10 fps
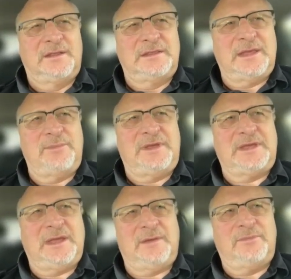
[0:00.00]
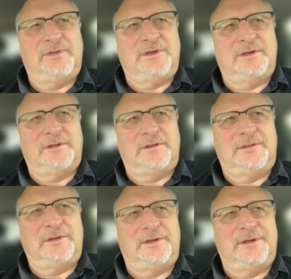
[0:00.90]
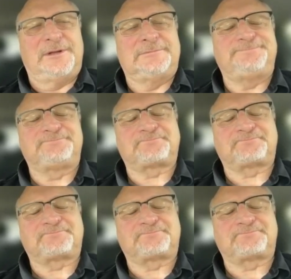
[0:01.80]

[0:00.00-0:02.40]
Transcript: they became the the um